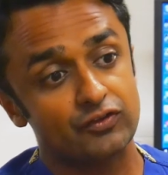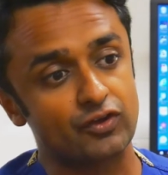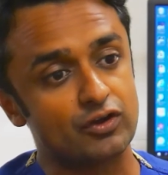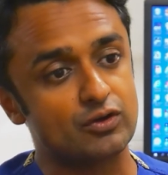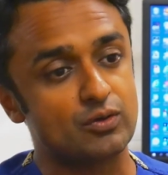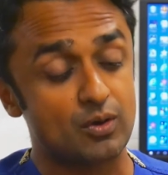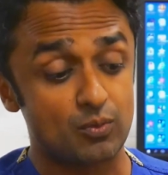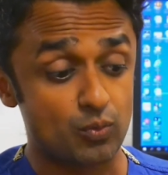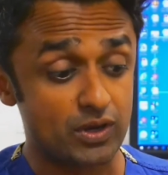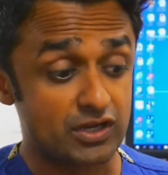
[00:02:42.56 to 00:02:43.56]

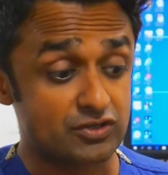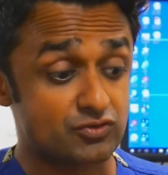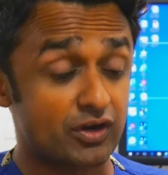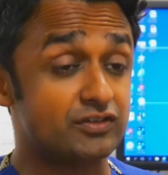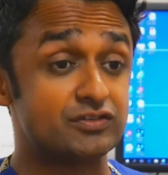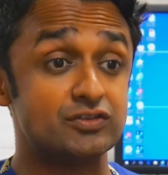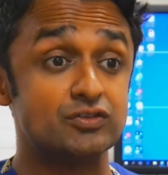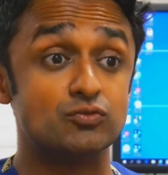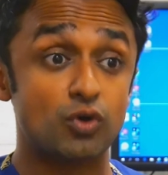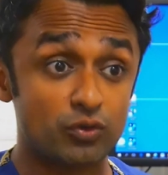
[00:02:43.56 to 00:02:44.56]
So we're trying
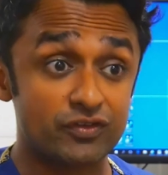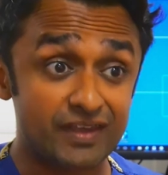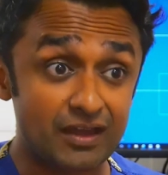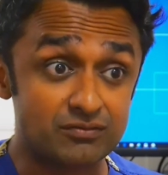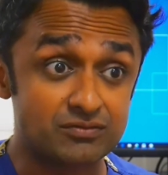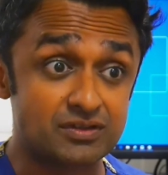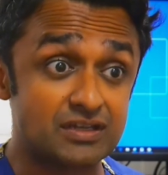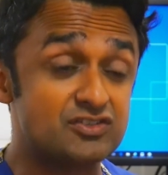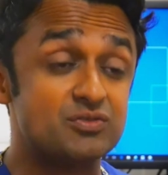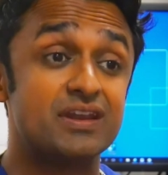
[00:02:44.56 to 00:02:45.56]
to roll this out
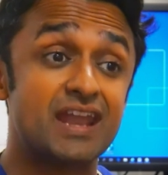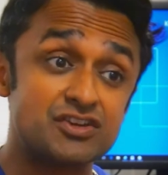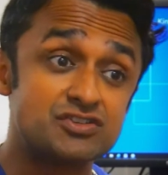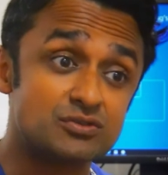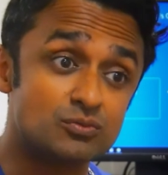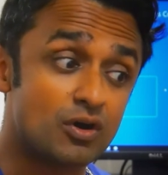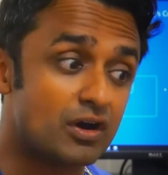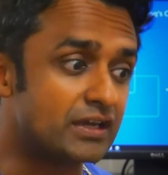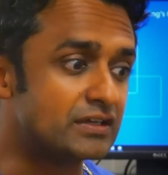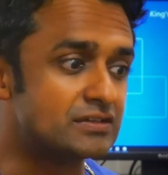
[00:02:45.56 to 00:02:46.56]
into a
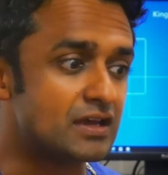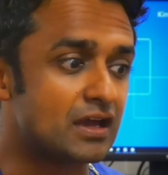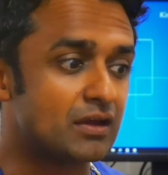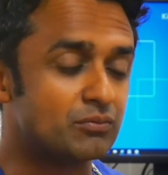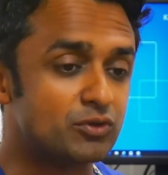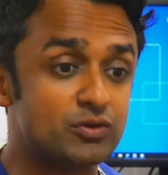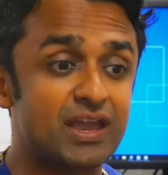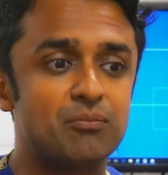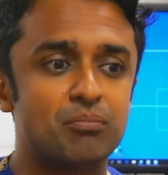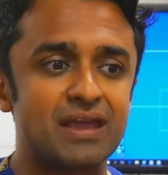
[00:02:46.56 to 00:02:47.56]
nationwide
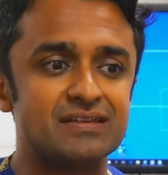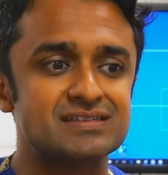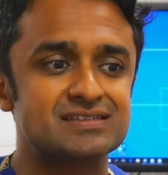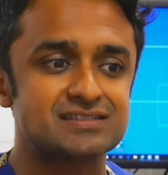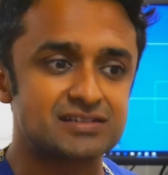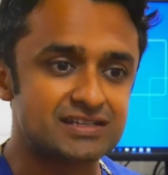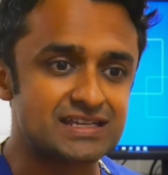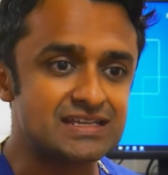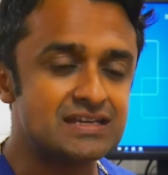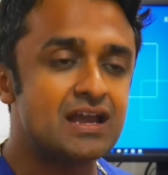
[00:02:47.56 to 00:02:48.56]
UK-based
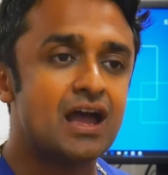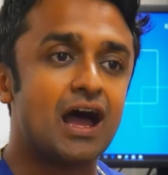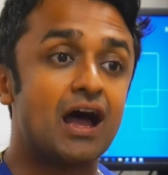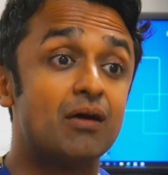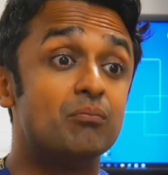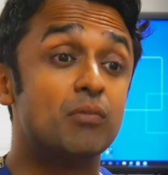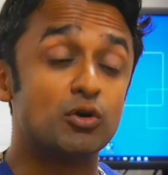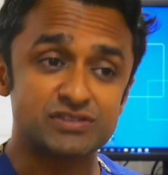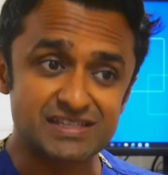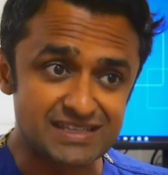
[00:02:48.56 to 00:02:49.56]
study,
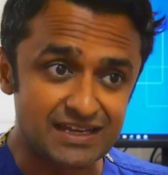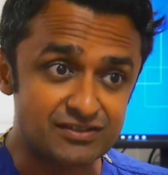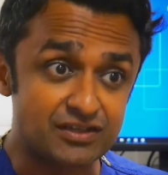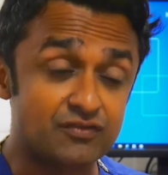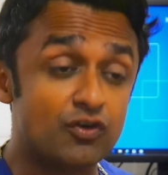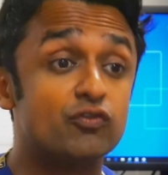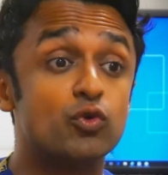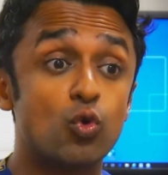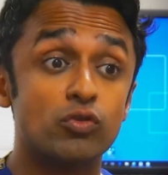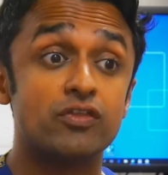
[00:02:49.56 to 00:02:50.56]
multi-centre
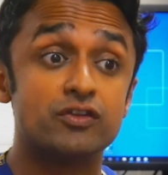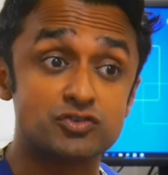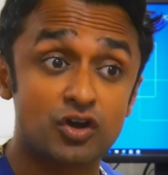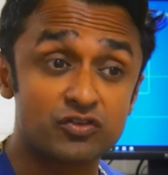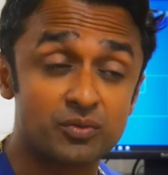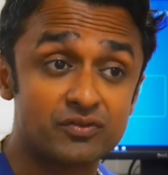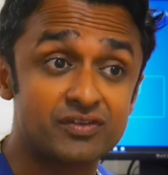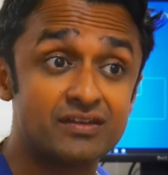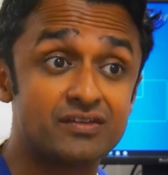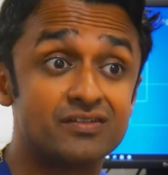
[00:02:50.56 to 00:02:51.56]
involving all the other transplant
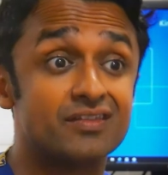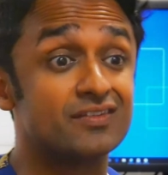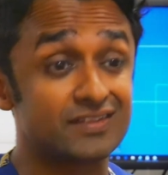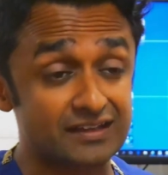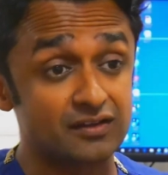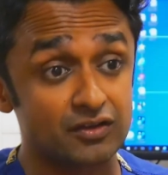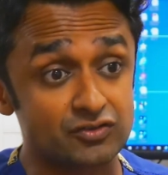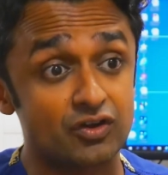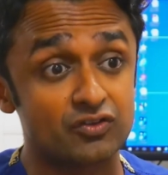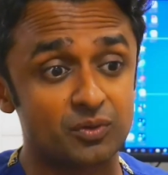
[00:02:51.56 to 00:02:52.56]
centres and the satellite
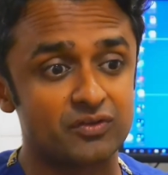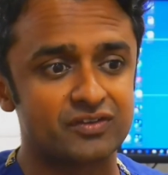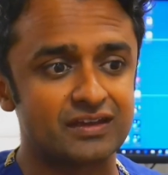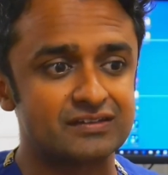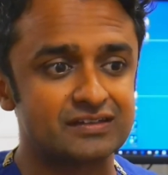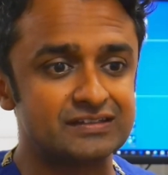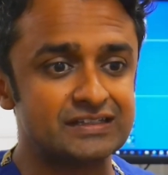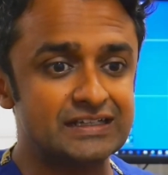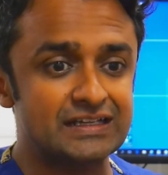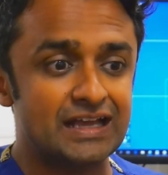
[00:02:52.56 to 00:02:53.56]
transplant centres,
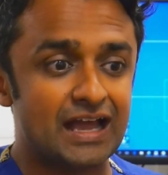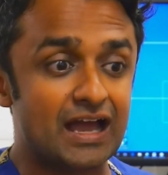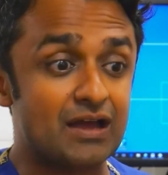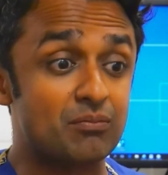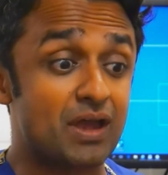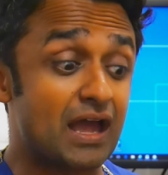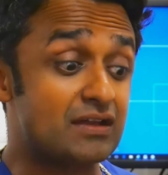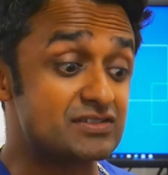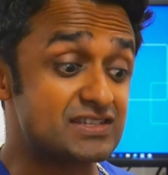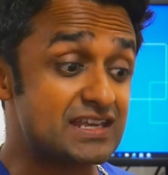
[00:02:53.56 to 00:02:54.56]

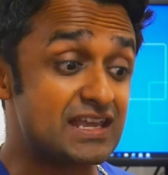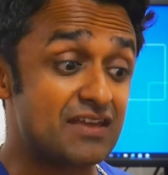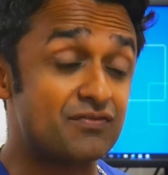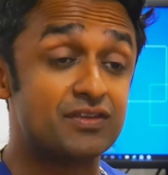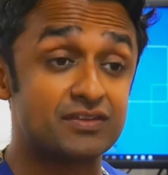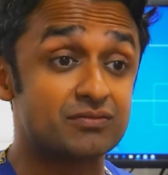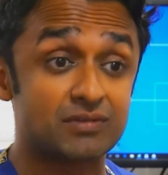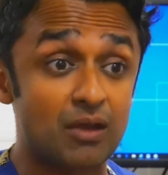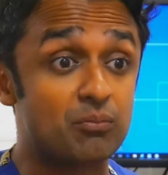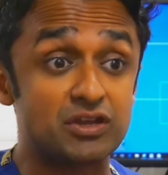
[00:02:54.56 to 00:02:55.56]
and see if this
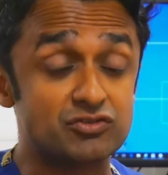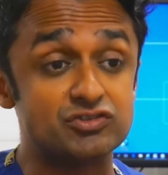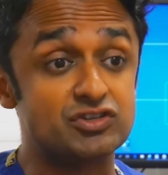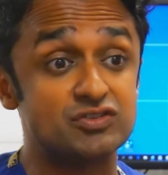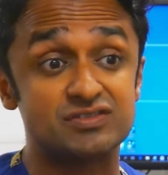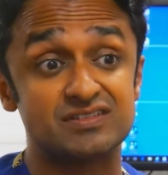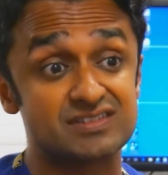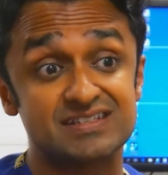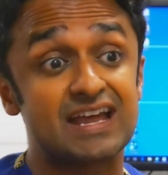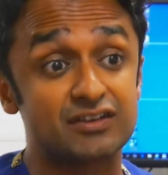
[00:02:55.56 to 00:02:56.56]
can be introduced as
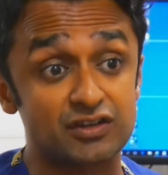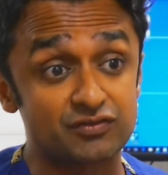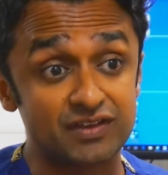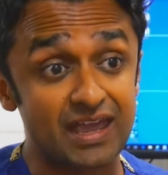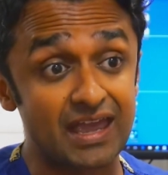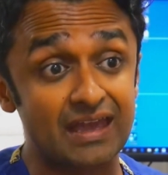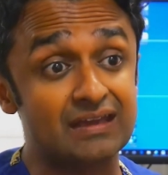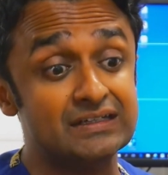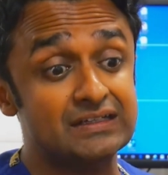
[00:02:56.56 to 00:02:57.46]
standard of care.